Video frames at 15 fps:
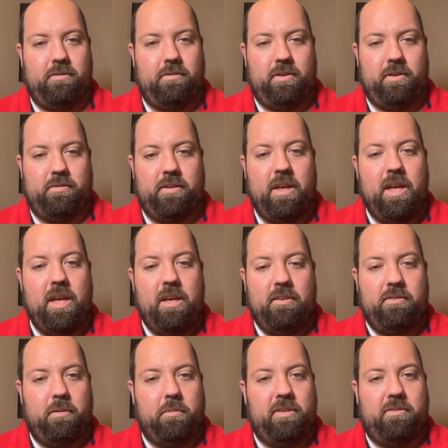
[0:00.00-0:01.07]
just
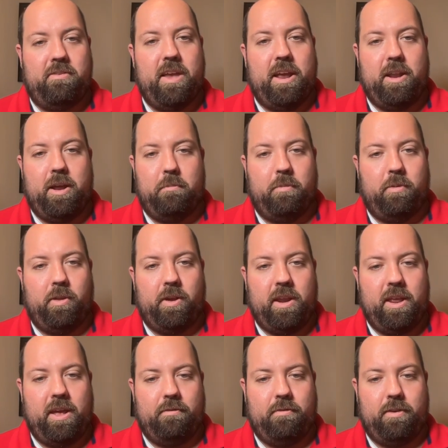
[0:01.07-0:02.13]
some of this data I'm looking
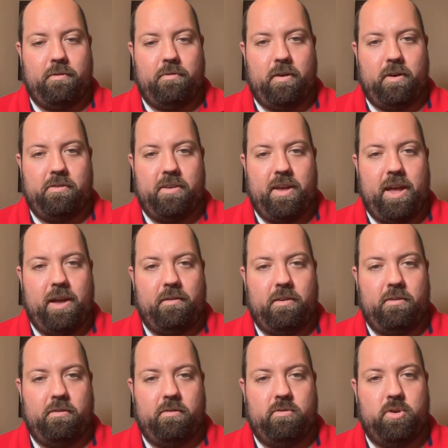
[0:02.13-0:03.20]
at for the first time because
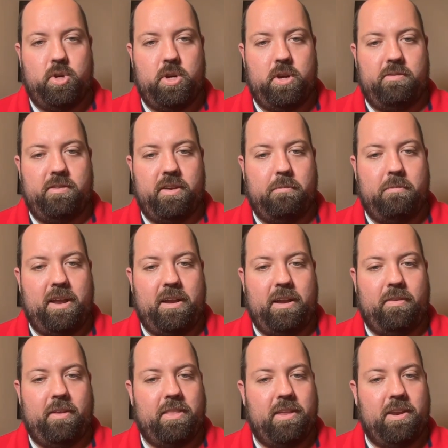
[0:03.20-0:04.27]
it's just updating,
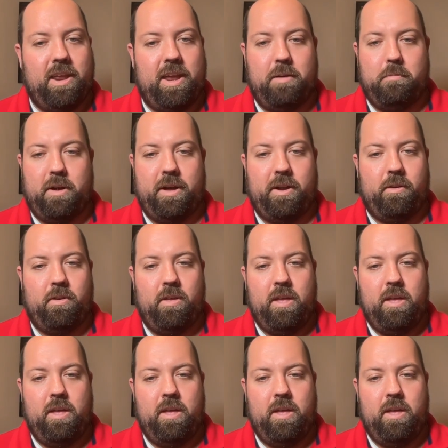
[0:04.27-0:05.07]
like the NAM model.